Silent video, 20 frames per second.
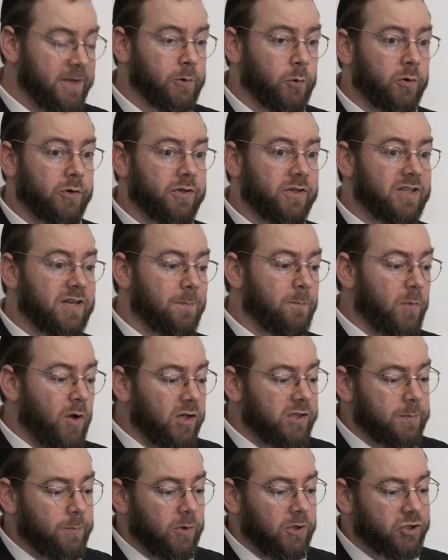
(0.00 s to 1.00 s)
an order into
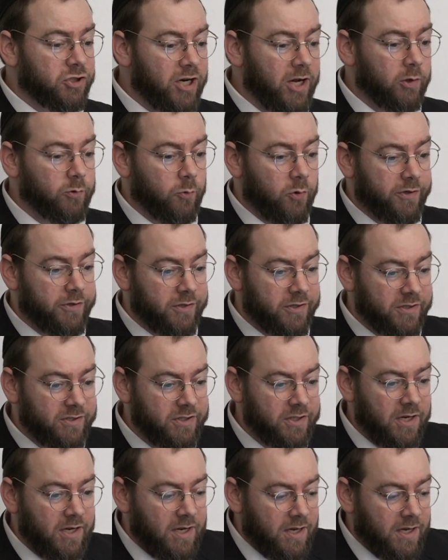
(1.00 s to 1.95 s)
multiple child orders.